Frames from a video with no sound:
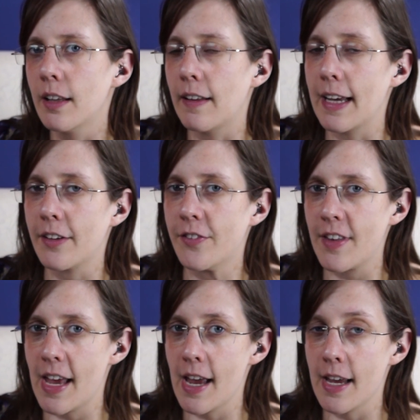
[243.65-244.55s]
like
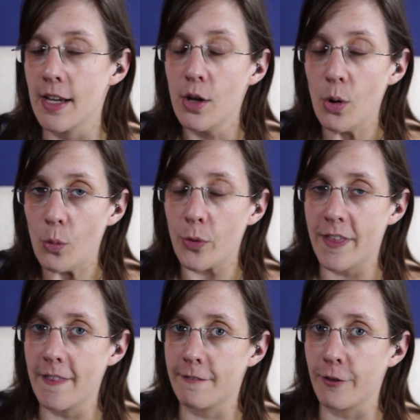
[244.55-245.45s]
say
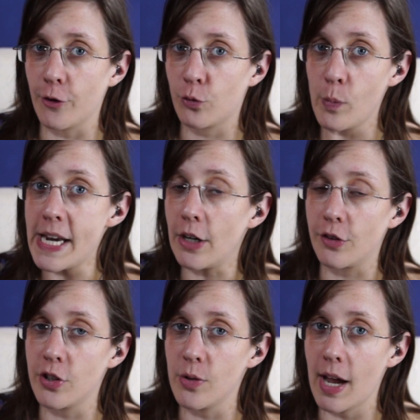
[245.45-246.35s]
within the first week or
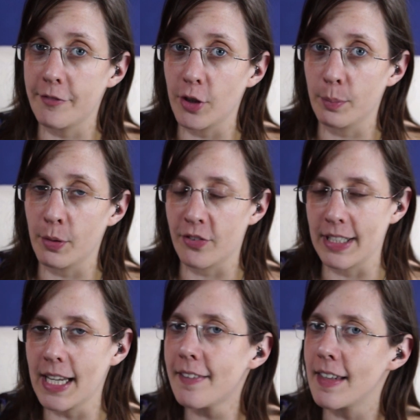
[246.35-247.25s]
two after a person
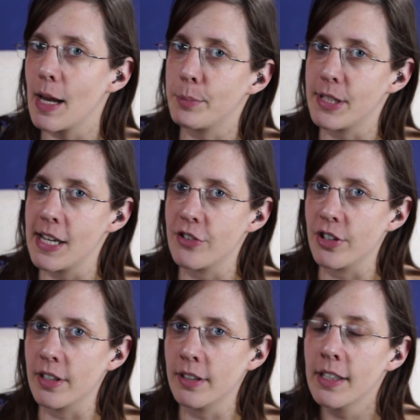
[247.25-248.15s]
gets an
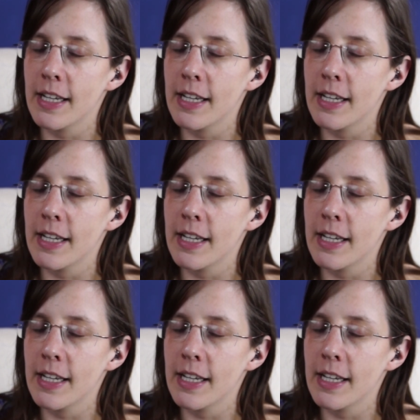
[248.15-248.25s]
amputation,